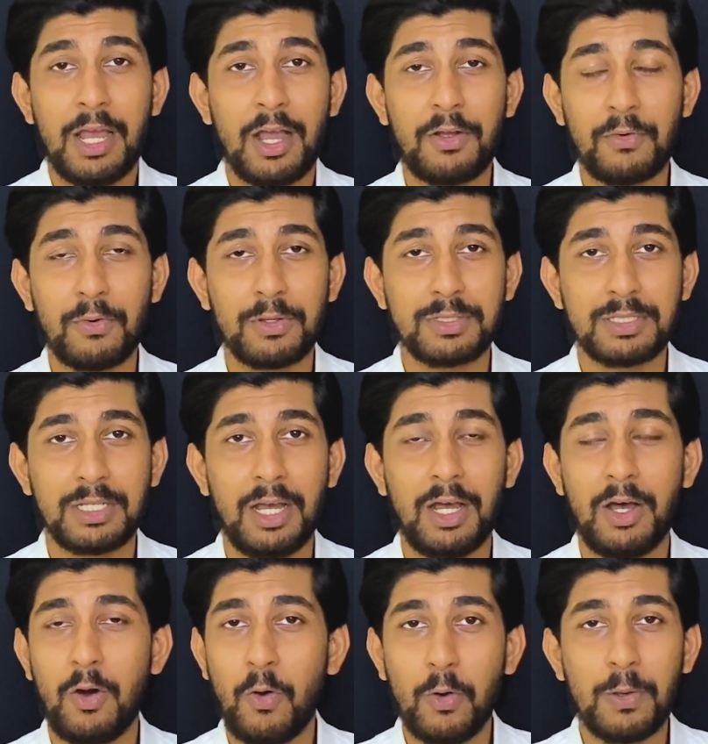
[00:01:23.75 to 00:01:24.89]
across
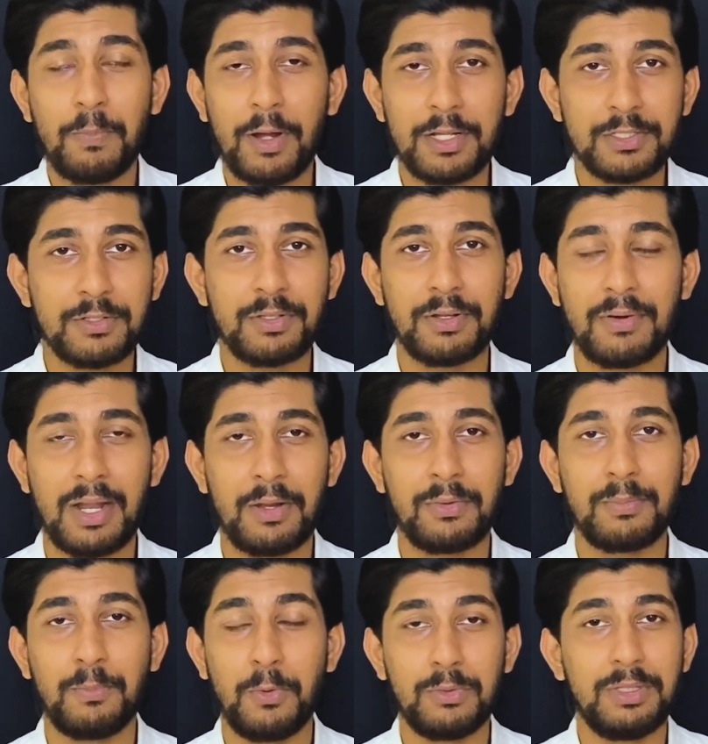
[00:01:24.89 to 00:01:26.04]
all parts of the
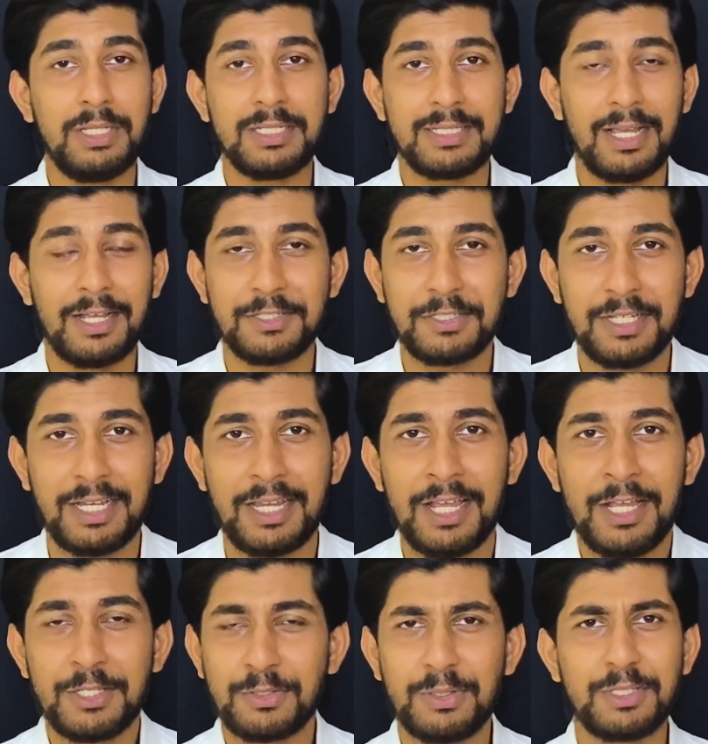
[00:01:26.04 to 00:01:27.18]
ground, both these guys did.
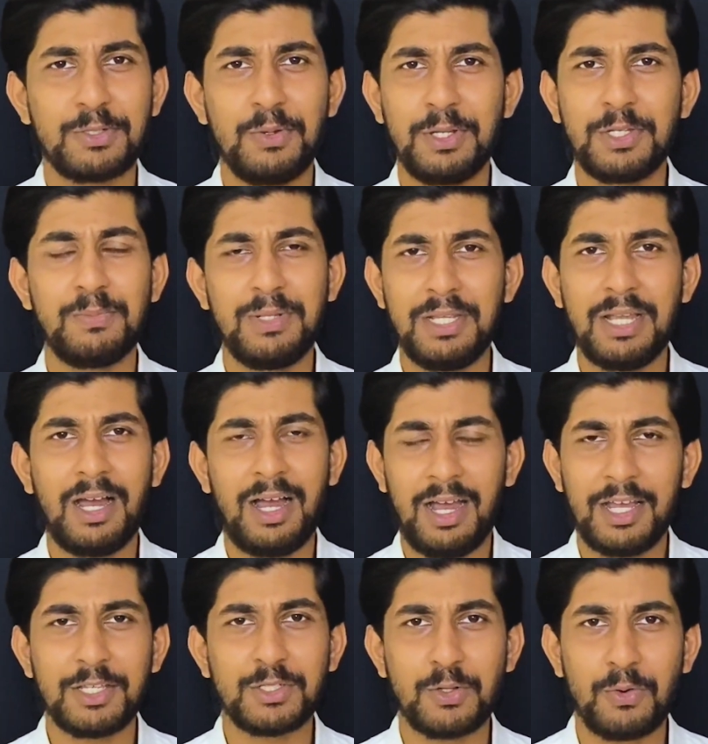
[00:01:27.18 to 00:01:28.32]
So it's going to be a
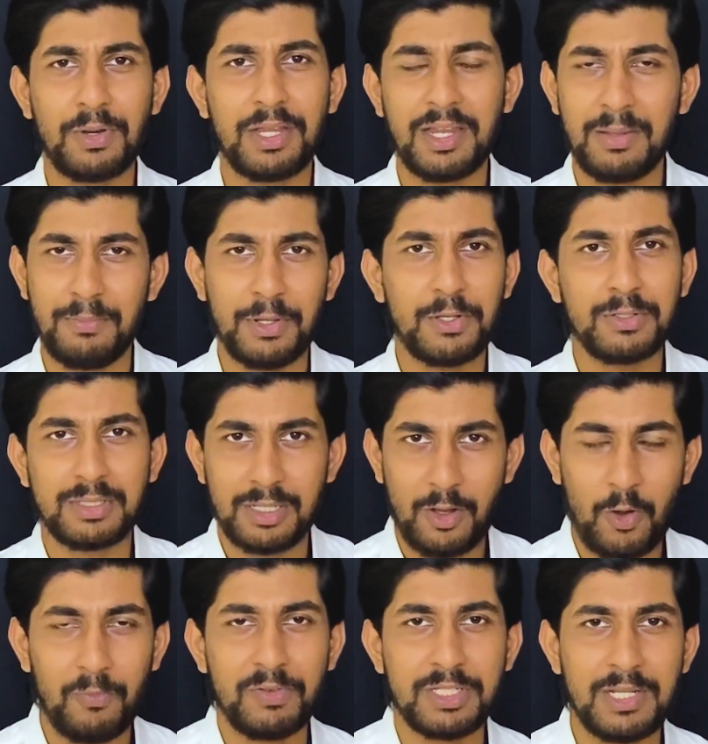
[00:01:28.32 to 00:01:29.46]
high scoring game because
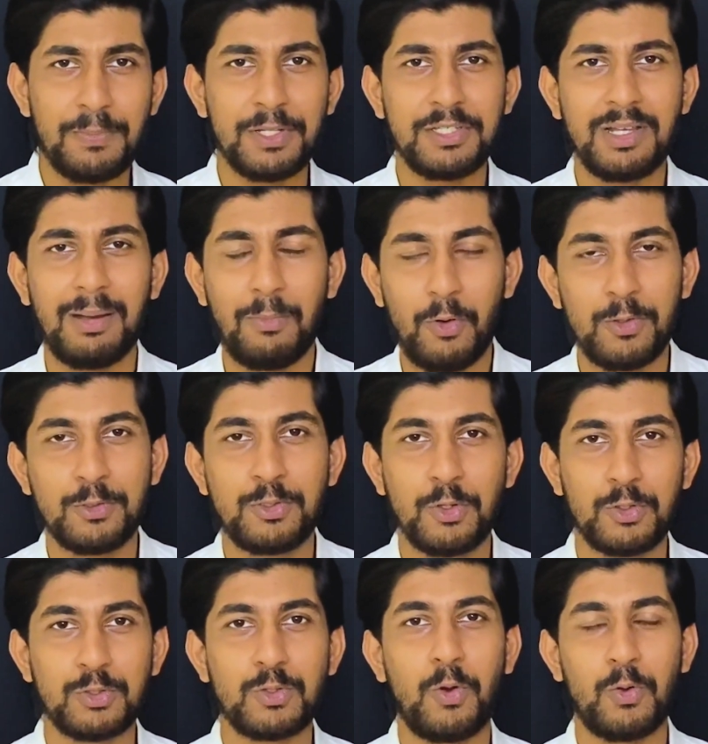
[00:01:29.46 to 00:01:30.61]
obviously Punjab
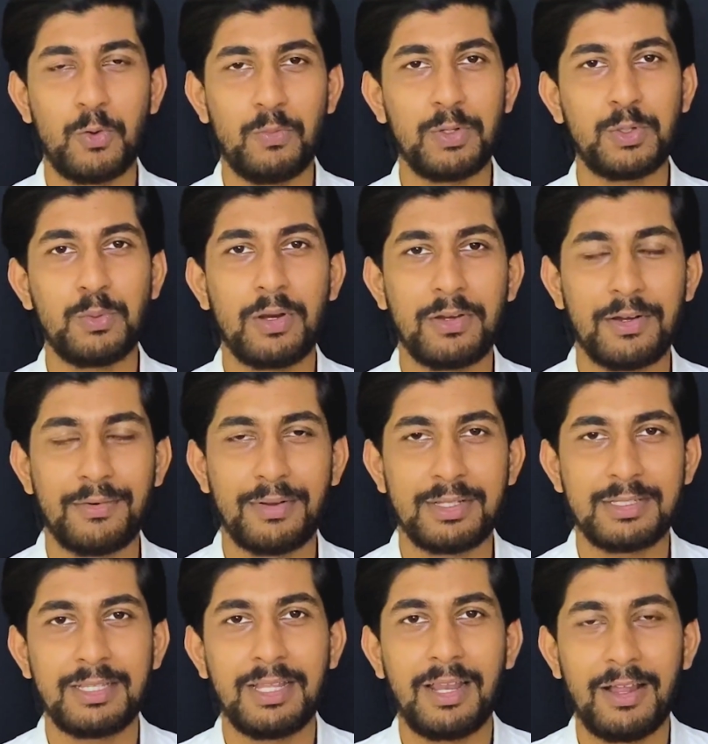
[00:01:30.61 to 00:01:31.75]
also scored over 200
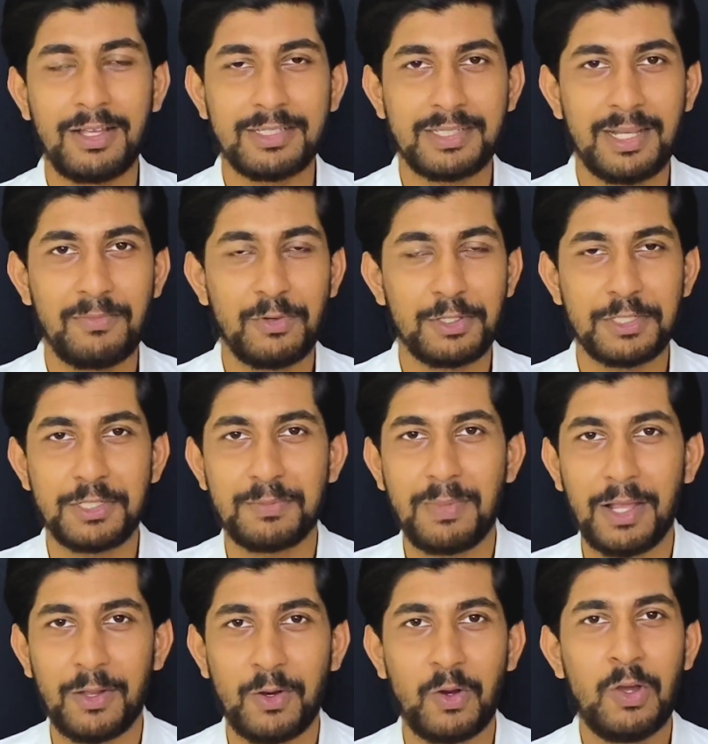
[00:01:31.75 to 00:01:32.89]
runs in the last game versus
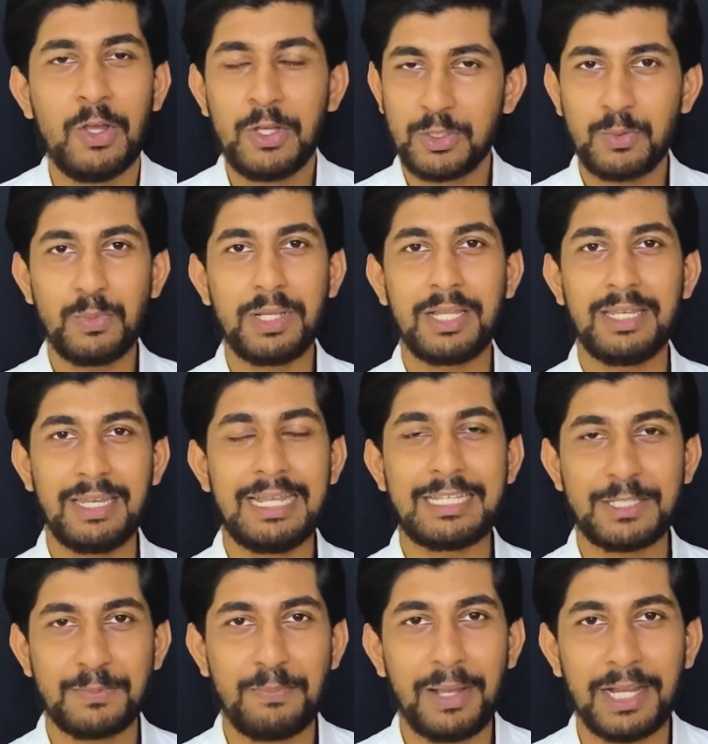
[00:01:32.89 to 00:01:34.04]
Bangalore. So we can
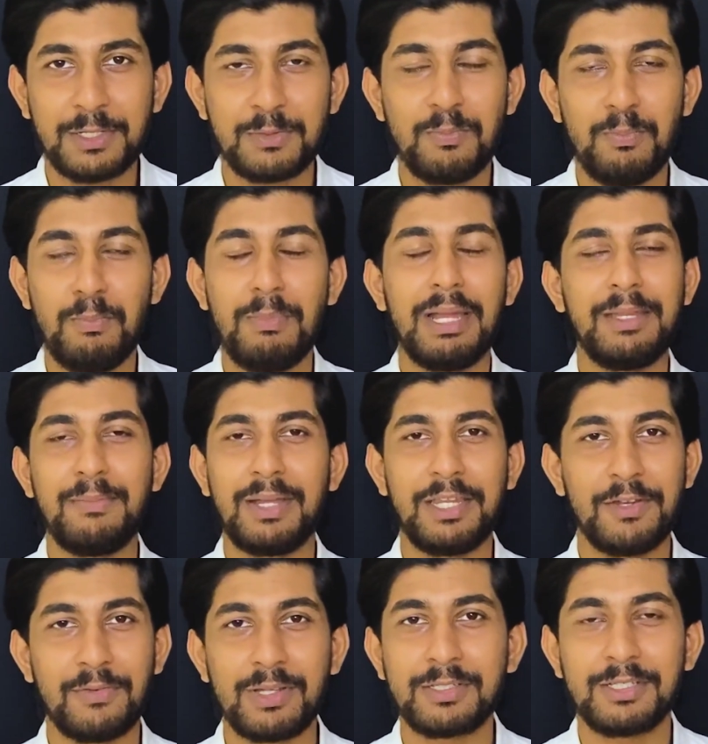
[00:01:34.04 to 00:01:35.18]
expect many, many
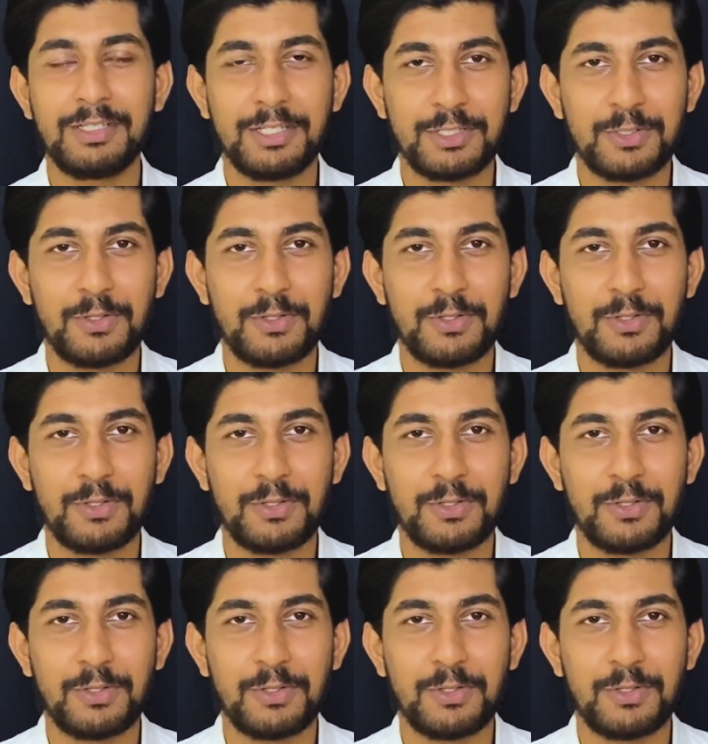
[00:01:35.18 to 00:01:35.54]
runs in this